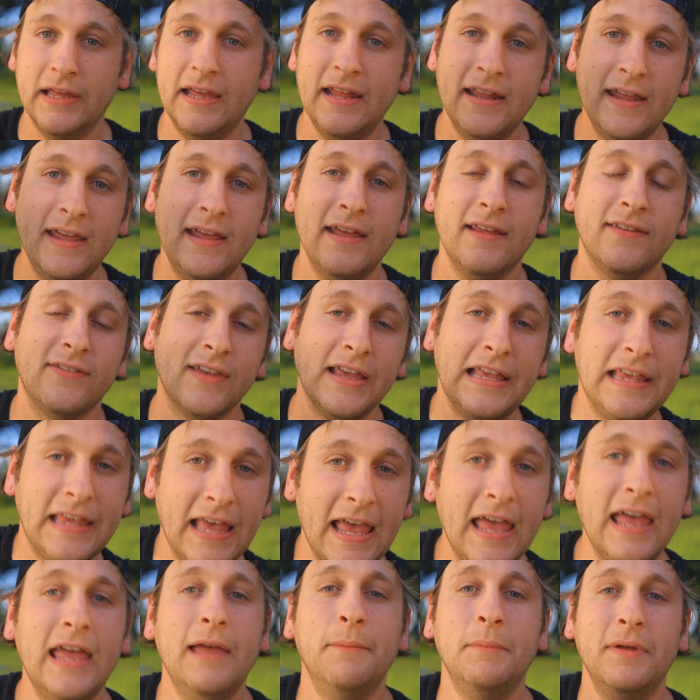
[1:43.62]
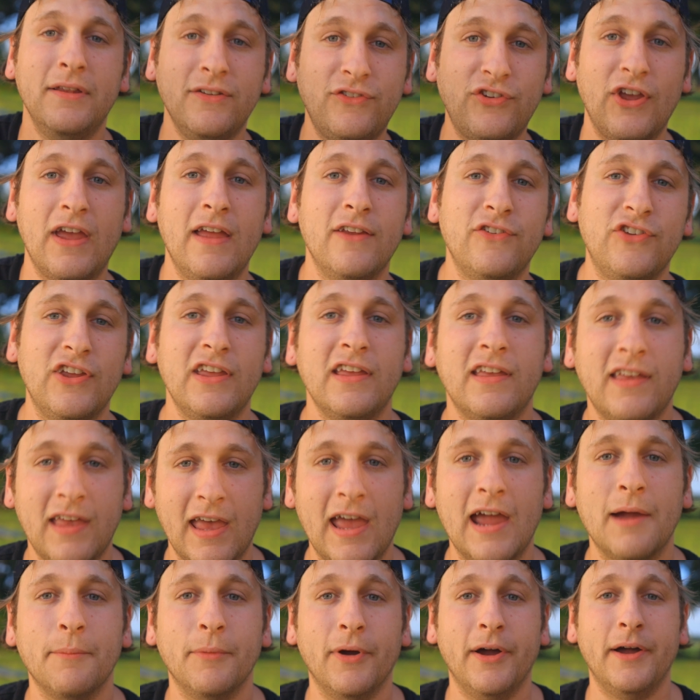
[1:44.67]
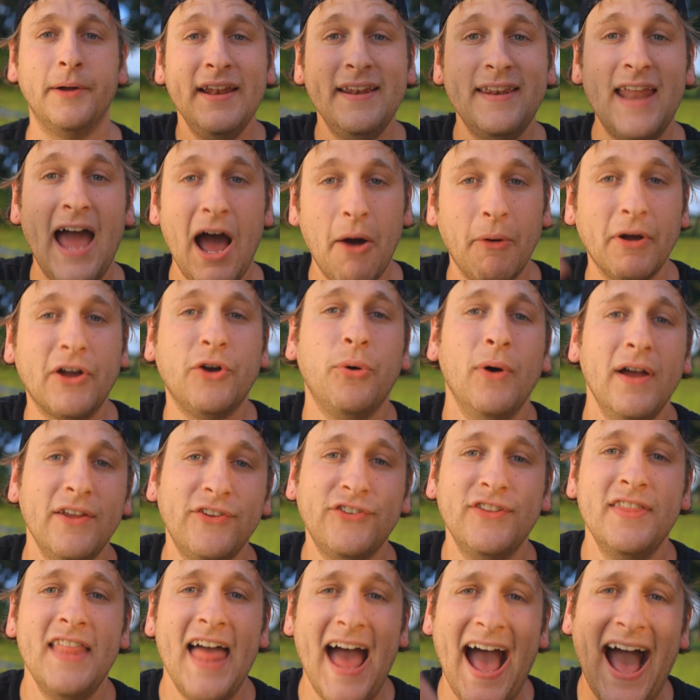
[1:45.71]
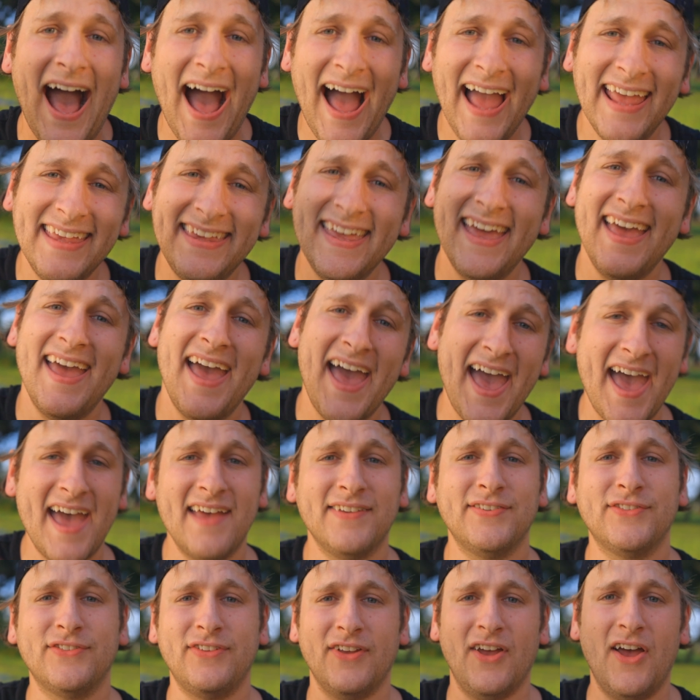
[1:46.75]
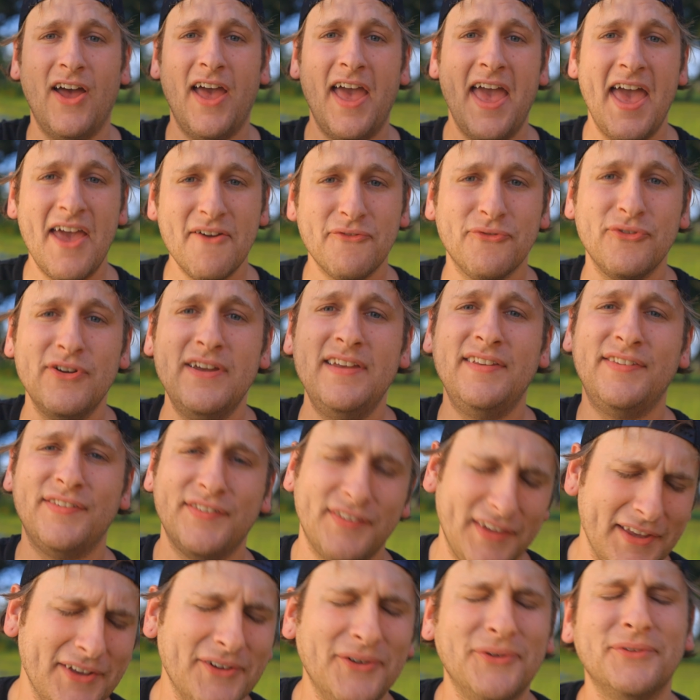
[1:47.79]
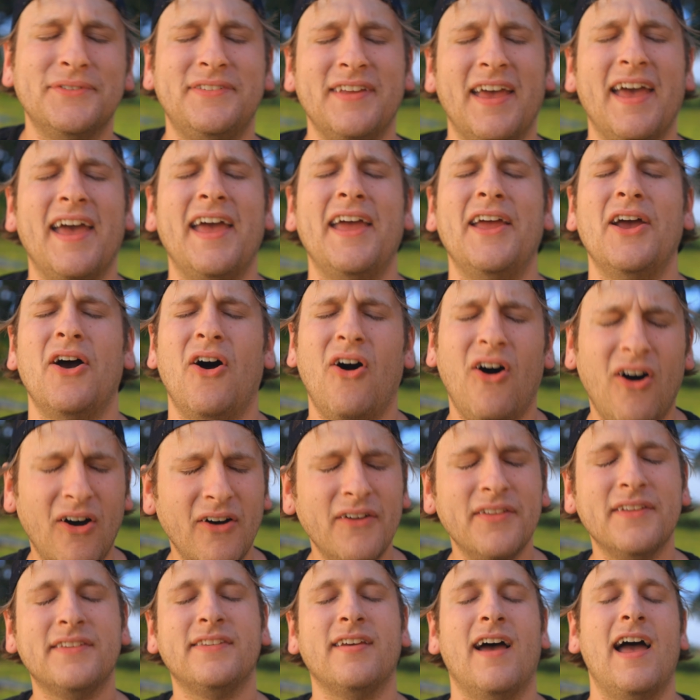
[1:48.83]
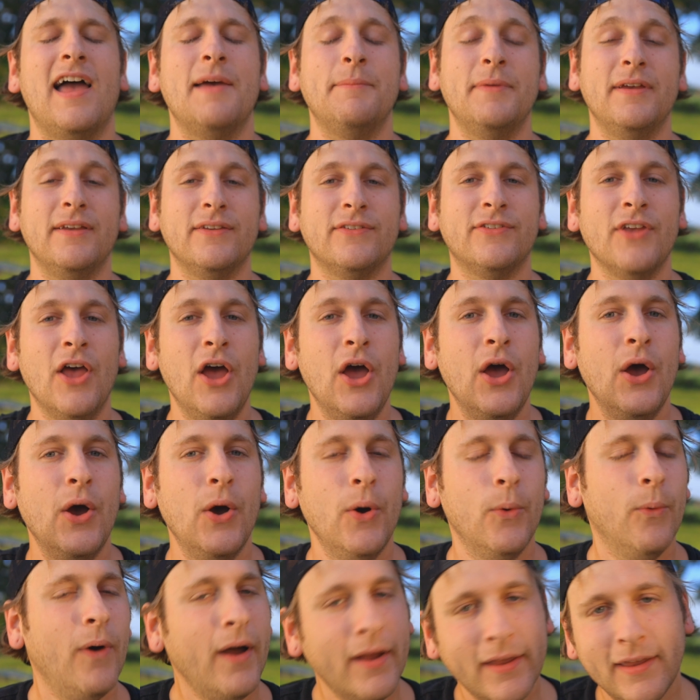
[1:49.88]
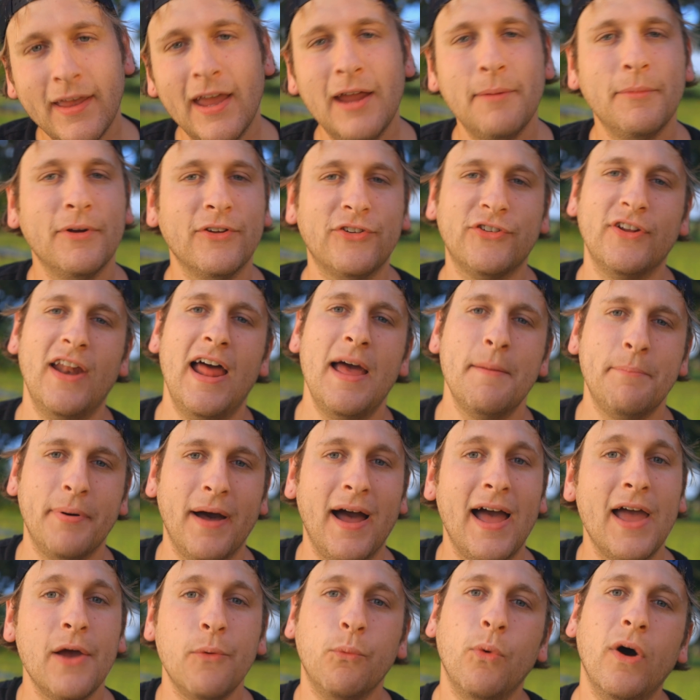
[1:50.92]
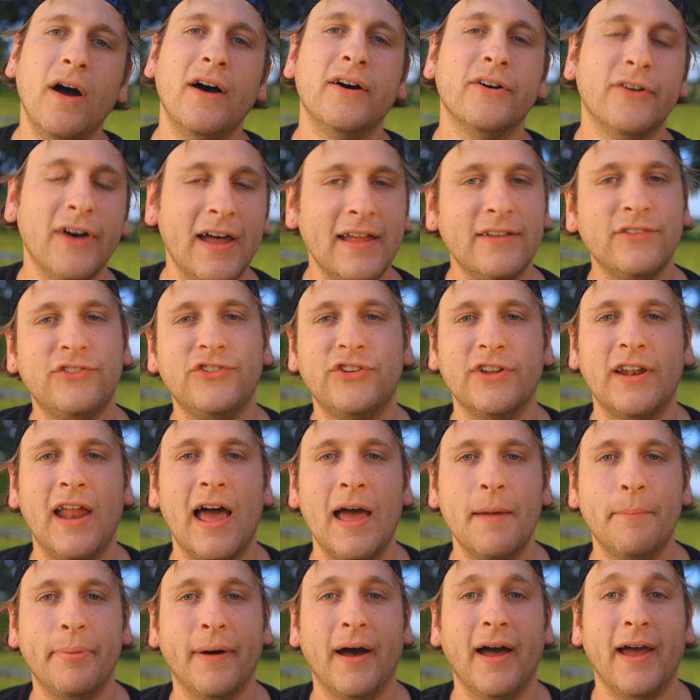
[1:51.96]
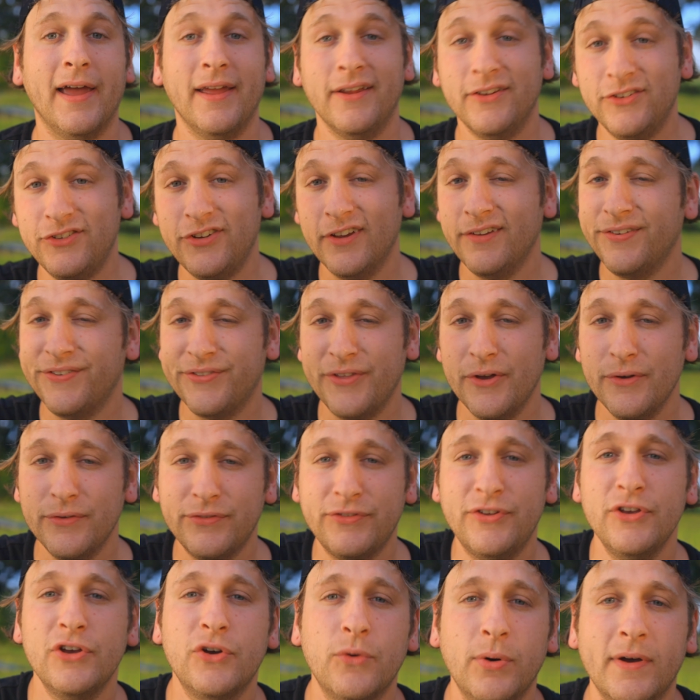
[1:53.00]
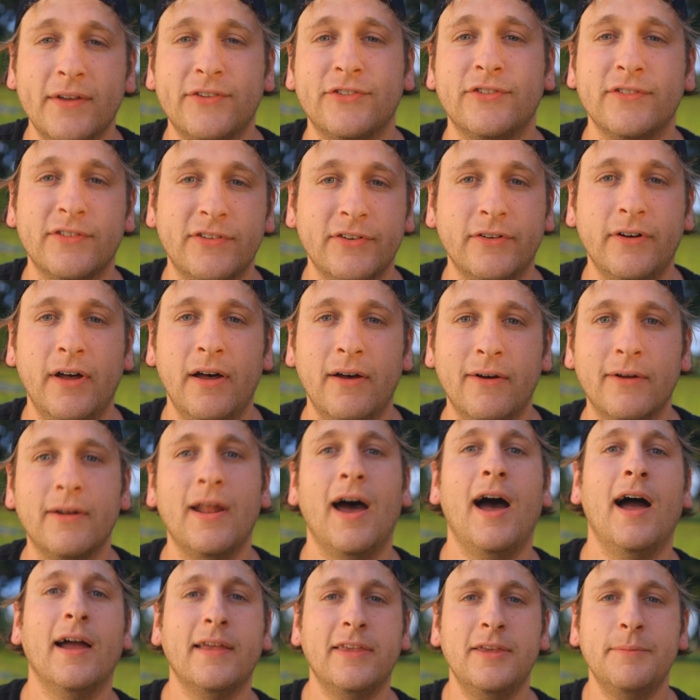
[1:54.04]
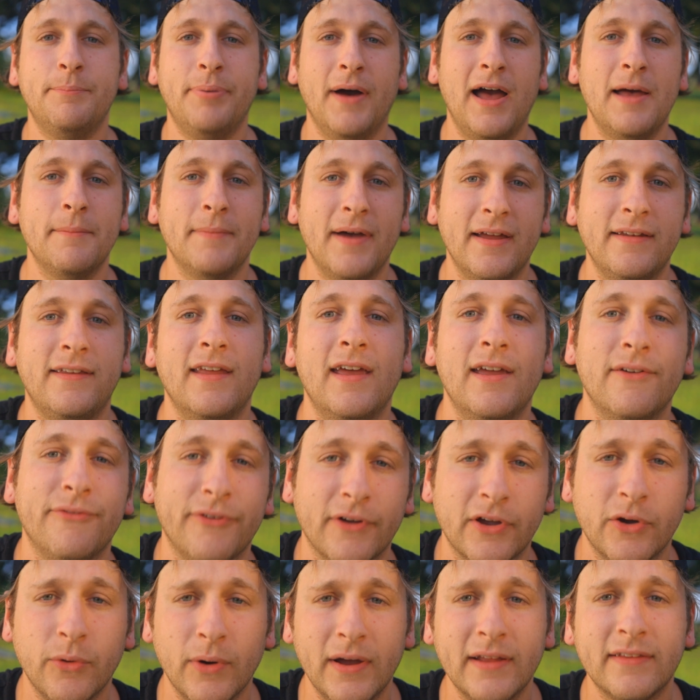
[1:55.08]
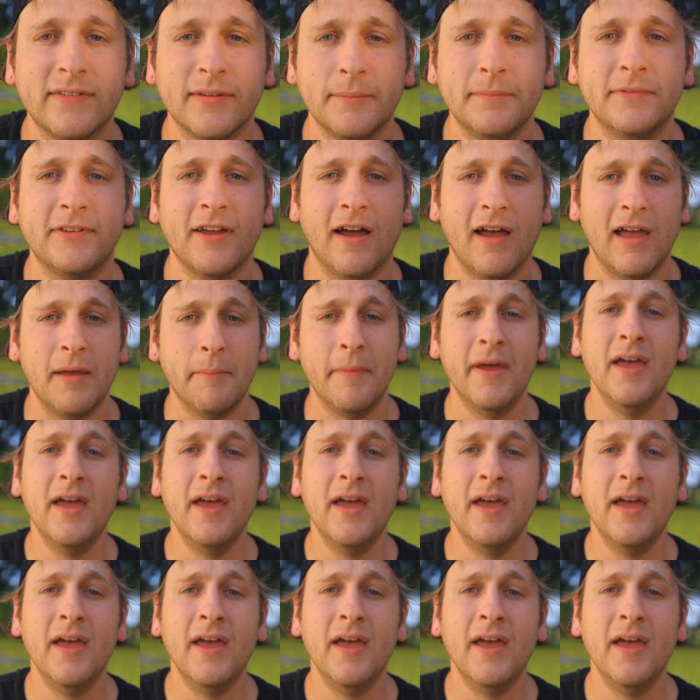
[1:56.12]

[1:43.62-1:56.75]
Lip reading: It is a game-changing camera. Now, a question that I get asked every single day, all of the time is, what camera should I buy? What lens should I buy? Just those two questions alone occupy my day for quite some time.